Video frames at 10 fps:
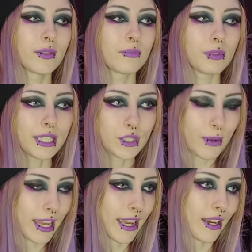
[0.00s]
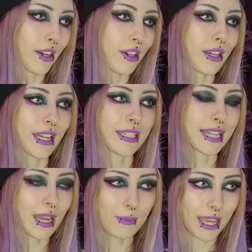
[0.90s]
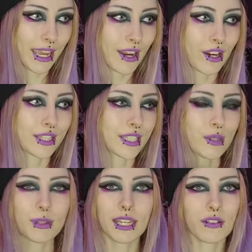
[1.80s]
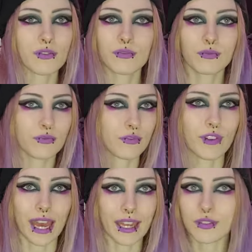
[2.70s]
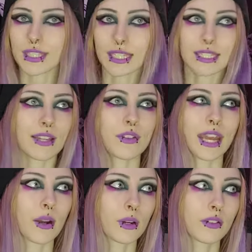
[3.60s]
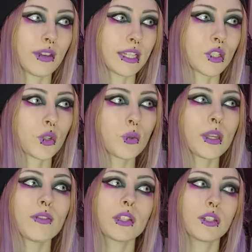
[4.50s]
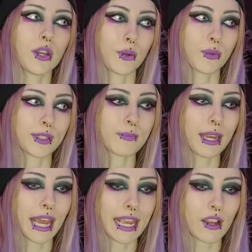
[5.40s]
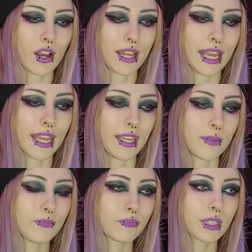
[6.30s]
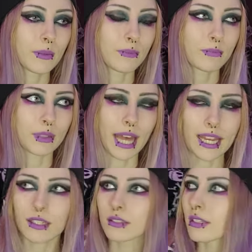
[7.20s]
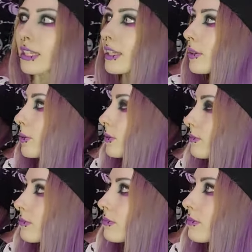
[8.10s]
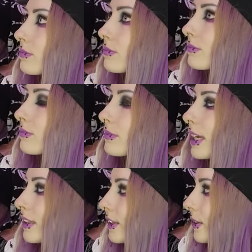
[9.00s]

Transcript: bleach my hair and dye my hair. It's gonna be like a 5, 6, 7 hour event, who even knows. But I got a black, hello oh